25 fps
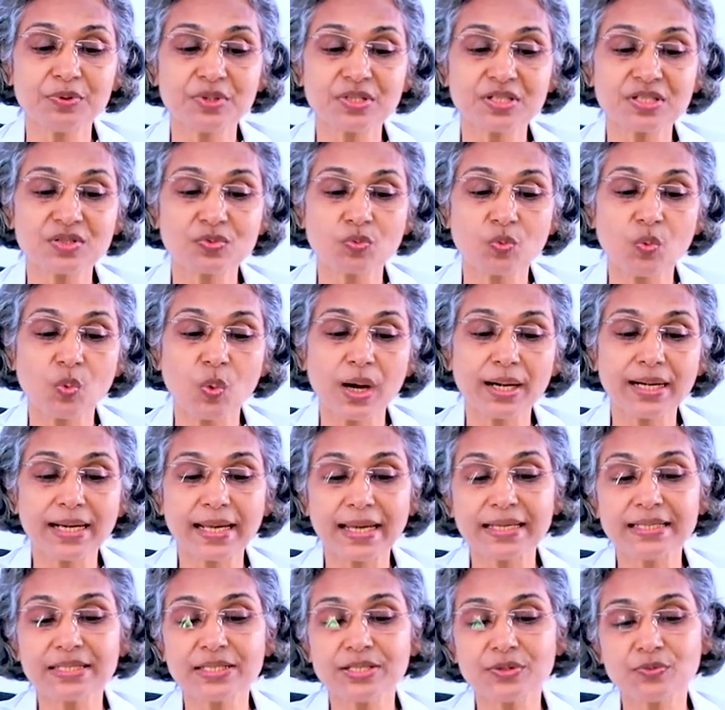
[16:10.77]
was
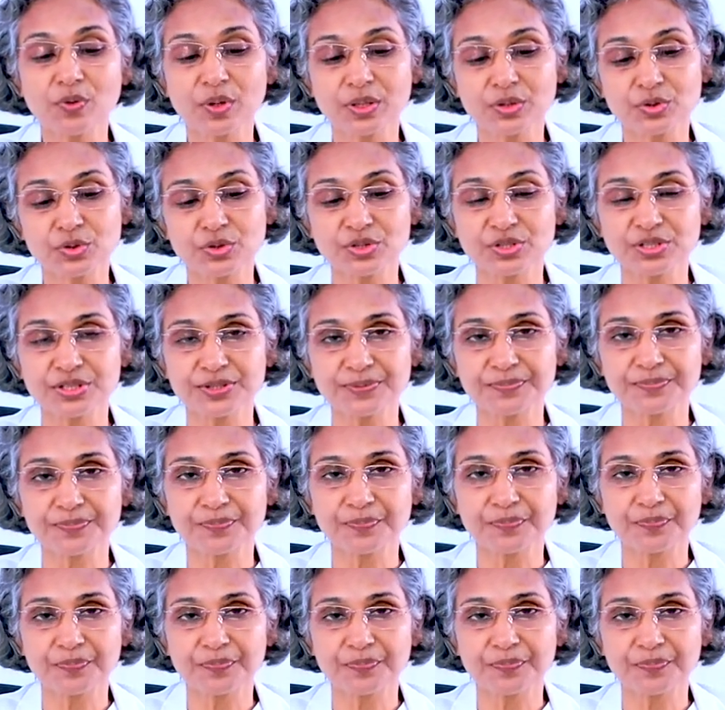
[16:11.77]
180, 120.